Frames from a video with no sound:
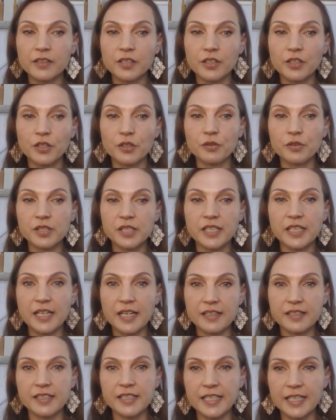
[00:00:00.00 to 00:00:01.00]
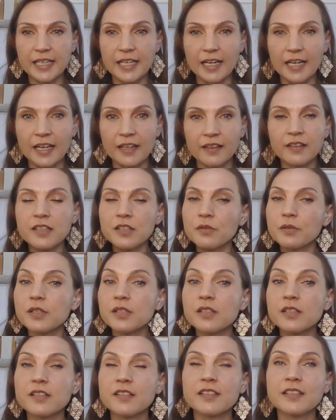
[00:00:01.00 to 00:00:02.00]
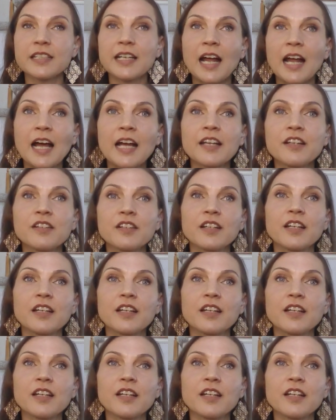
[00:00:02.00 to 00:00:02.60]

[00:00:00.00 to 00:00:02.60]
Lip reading: to UCSD. And this was not